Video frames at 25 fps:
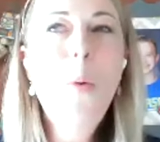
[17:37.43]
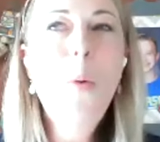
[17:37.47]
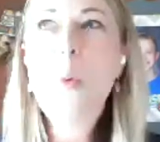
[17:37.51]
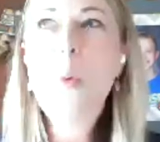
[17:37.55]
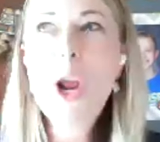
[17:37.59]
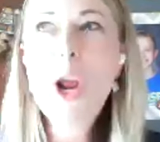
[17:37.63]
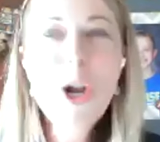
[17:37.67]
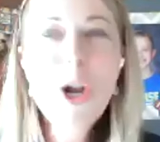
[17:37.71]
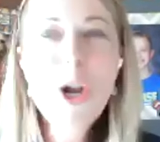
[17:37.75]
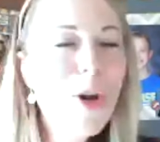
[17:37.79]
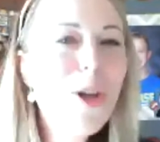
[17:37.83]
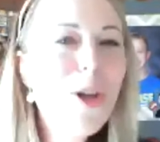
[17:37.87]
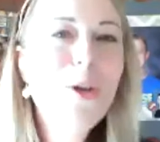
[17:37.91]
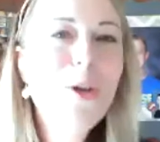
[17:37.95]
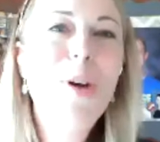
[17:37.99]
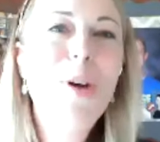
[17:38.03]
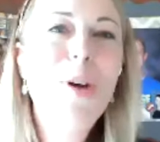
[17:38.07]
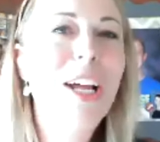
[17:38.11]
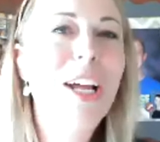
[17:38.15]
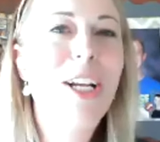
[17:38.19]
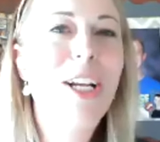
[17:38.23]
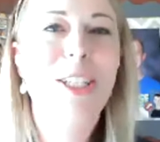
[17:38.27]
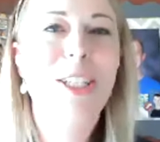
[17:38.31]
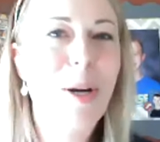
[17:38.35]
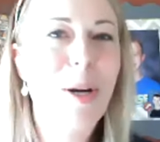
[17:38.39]
when are
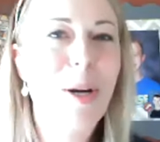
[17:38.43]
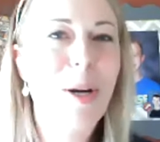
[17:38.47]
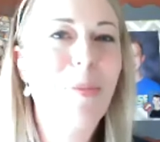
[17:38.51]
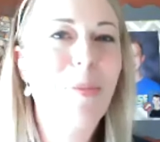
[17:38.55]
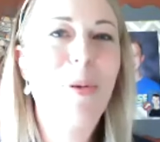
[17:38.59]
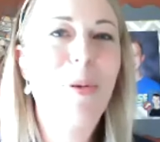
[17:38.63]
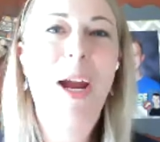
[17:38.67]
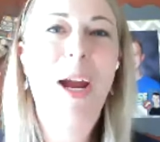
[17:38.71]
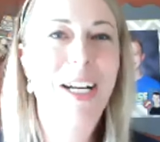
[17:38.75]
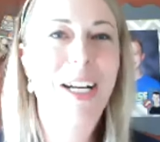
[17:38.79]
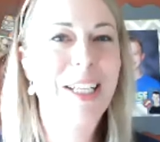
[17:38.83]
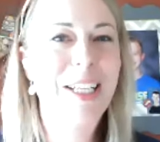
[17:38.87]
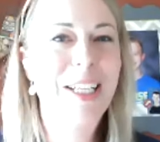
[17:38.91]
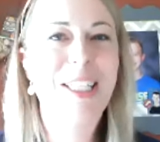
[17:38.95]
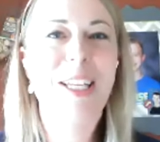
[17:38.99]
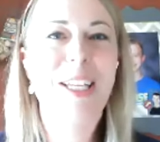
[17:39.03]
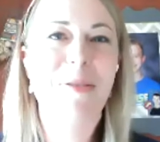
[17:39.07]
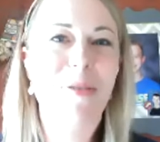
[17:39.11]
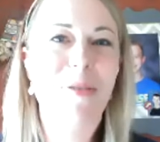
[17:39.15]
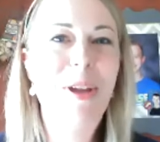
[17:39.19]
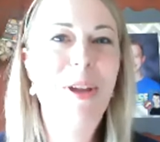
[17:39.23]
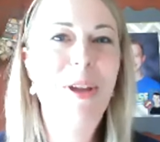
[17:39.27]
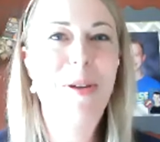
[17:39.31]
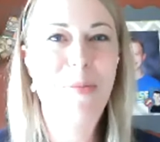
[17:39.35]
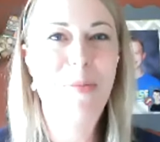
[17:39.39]
you going to start
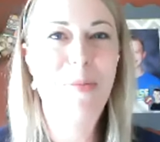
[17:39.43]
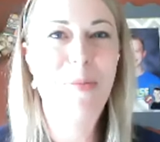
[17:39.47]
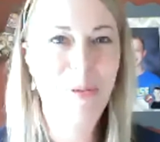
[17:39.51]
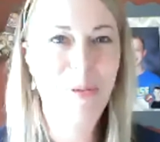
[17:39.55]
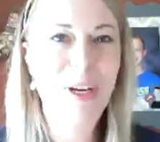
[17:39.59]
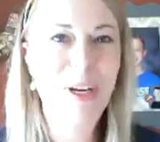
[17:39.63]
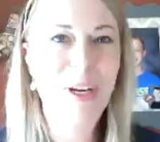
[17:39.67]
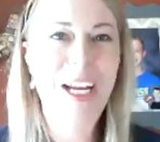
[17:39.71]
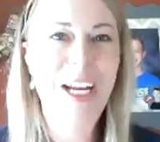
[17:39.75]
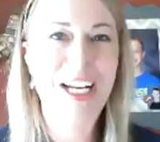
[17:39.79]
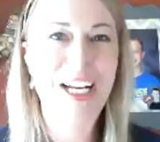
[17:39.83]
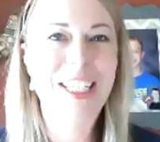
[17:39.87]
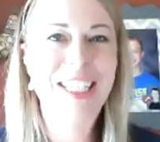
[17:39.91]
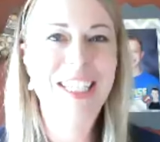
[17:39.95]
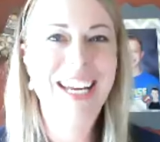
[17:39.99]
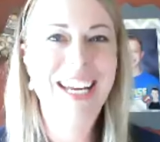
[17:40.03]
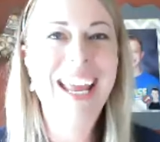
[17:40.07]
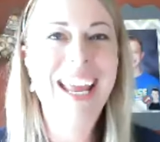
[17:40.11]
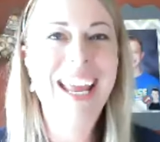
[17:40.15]
practicing what you preach?